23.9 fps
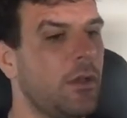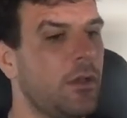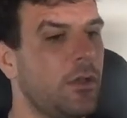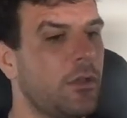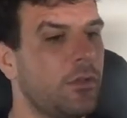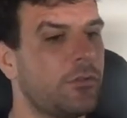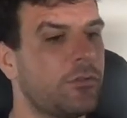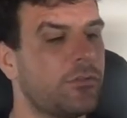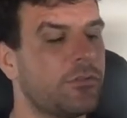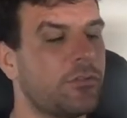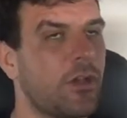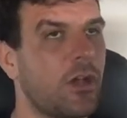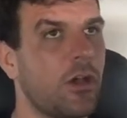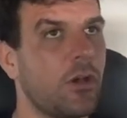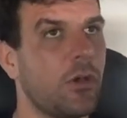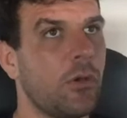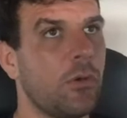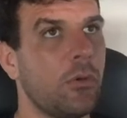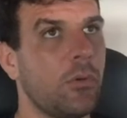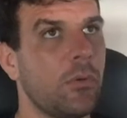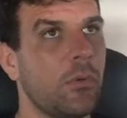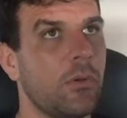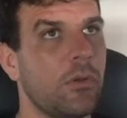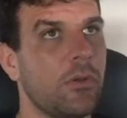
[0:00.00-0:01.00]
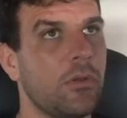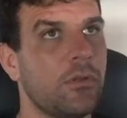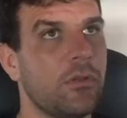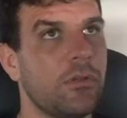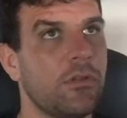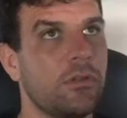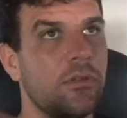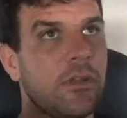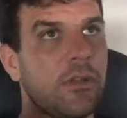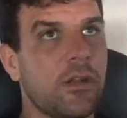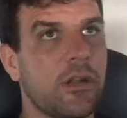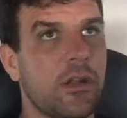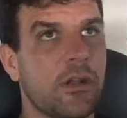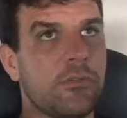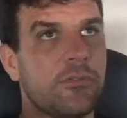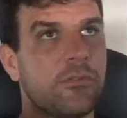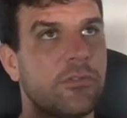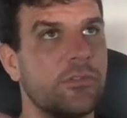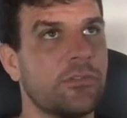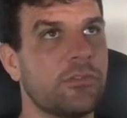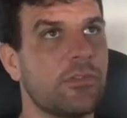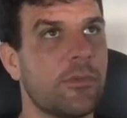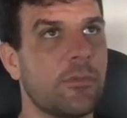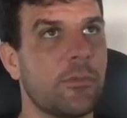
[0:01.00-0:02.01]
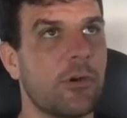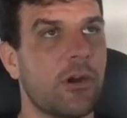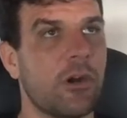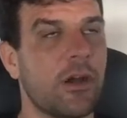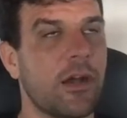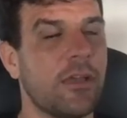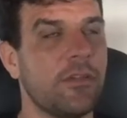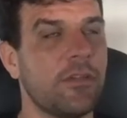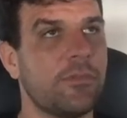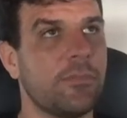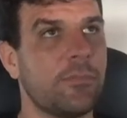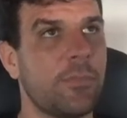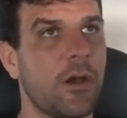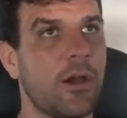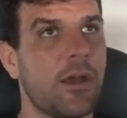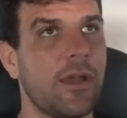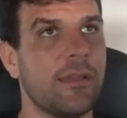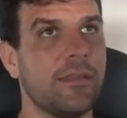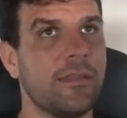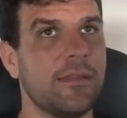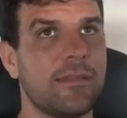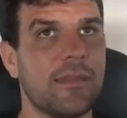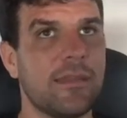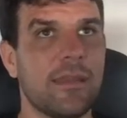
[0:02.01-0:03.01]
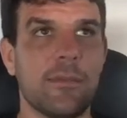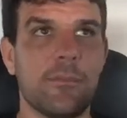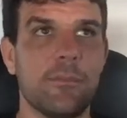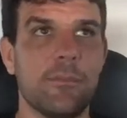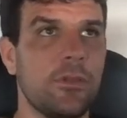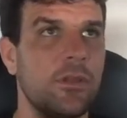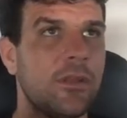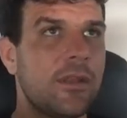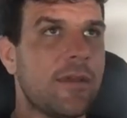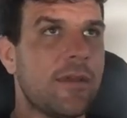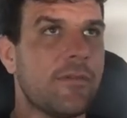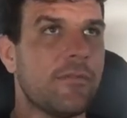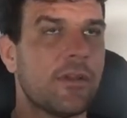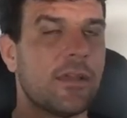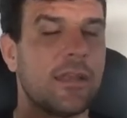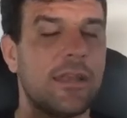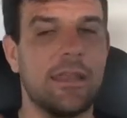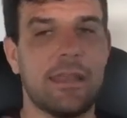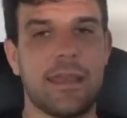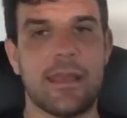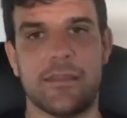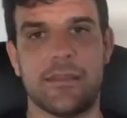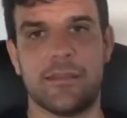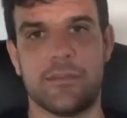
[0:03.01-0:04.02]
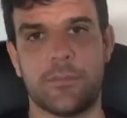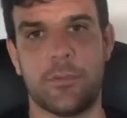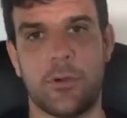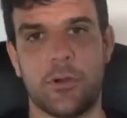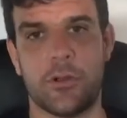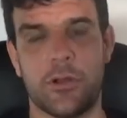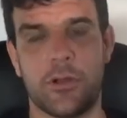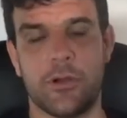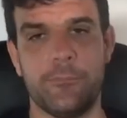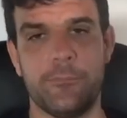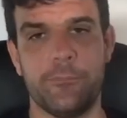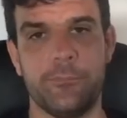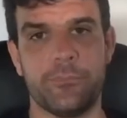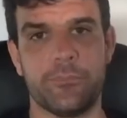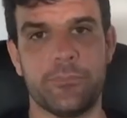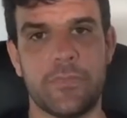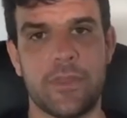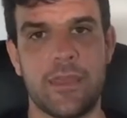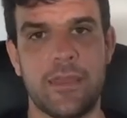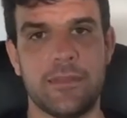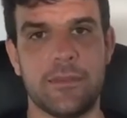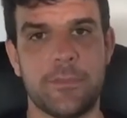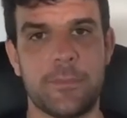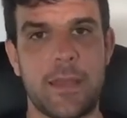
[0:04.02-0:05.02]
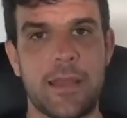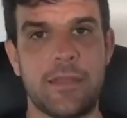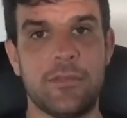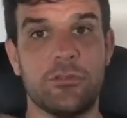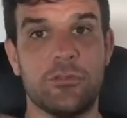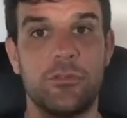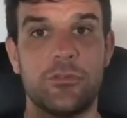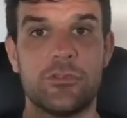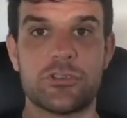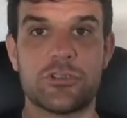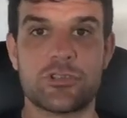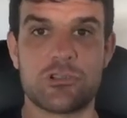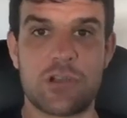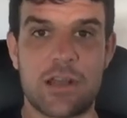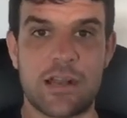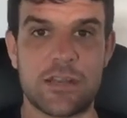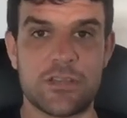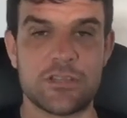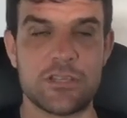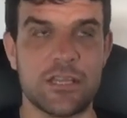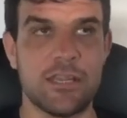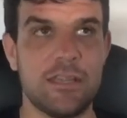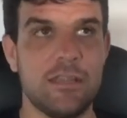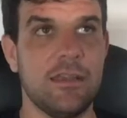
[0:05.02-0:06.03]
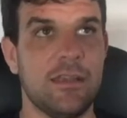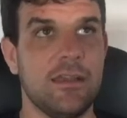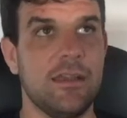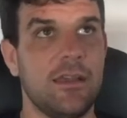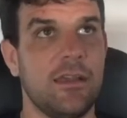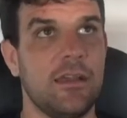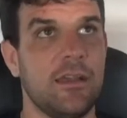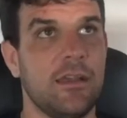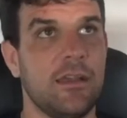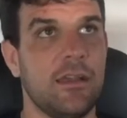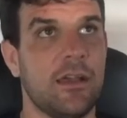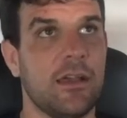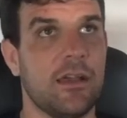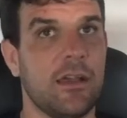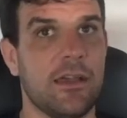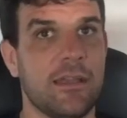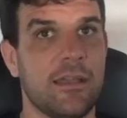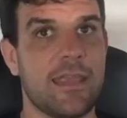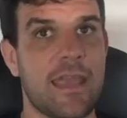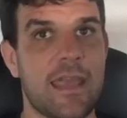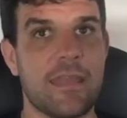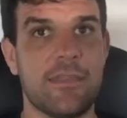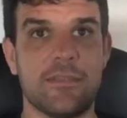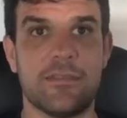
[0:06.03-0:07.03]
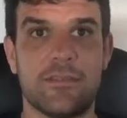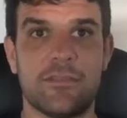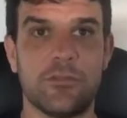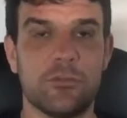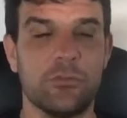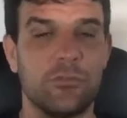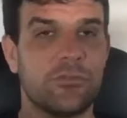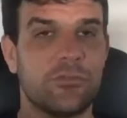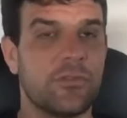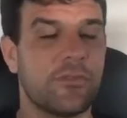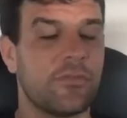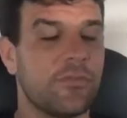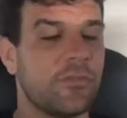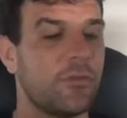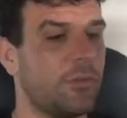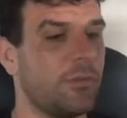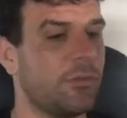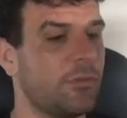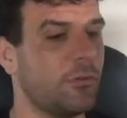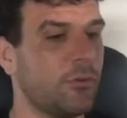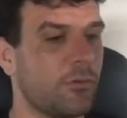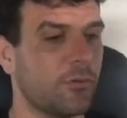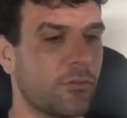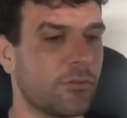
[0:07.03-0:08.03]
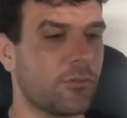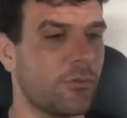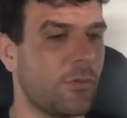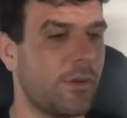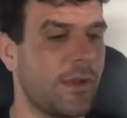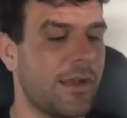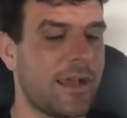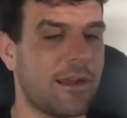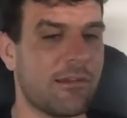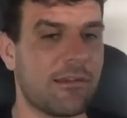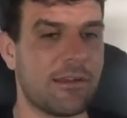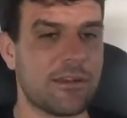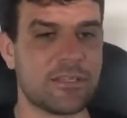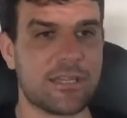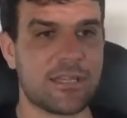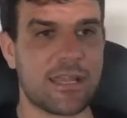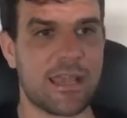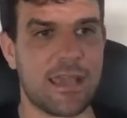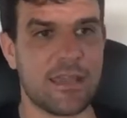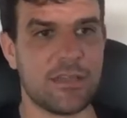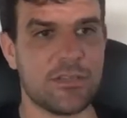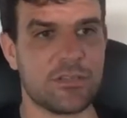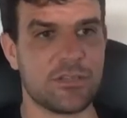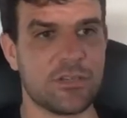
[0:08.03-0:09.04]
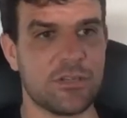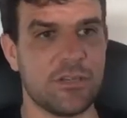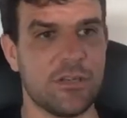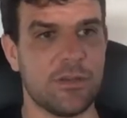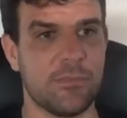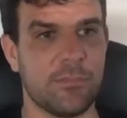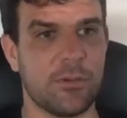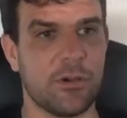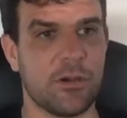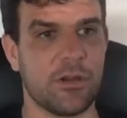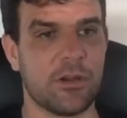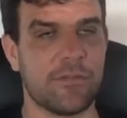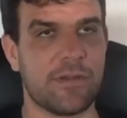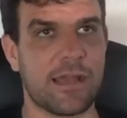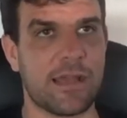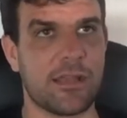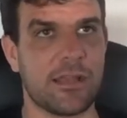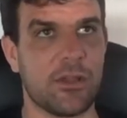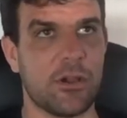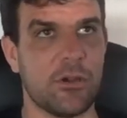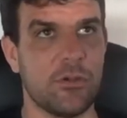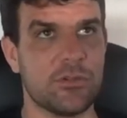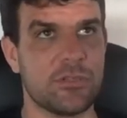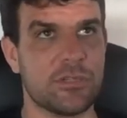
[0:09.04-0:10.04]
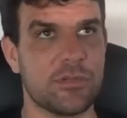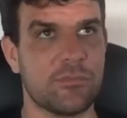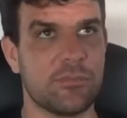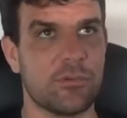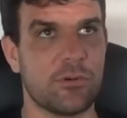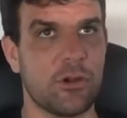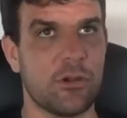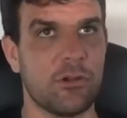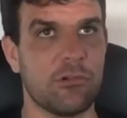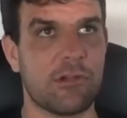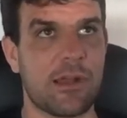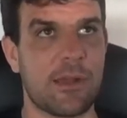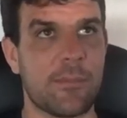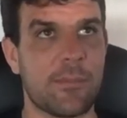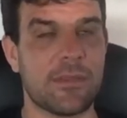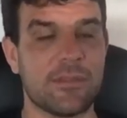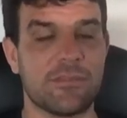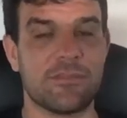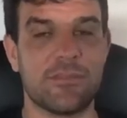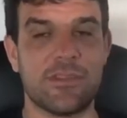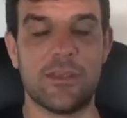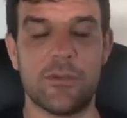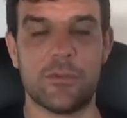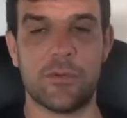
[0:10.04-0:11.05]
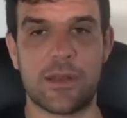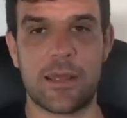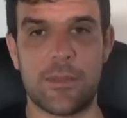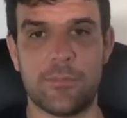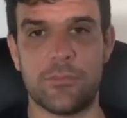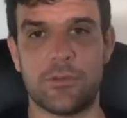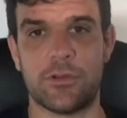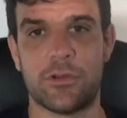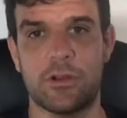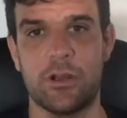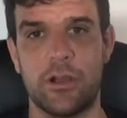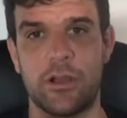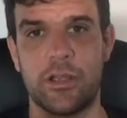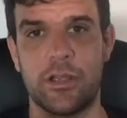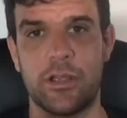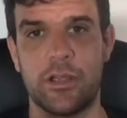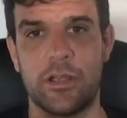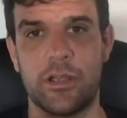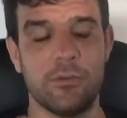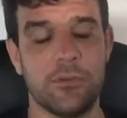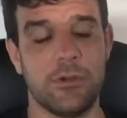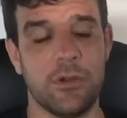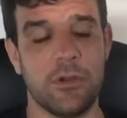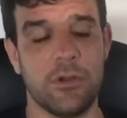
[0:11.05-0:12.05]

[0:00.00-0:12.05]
So, to summarize, buying the dip, you're never going to get it spot on. It depends on the strategy. Again, this is all stuff that we talk through in our education and part of our coaching program at c1m.io.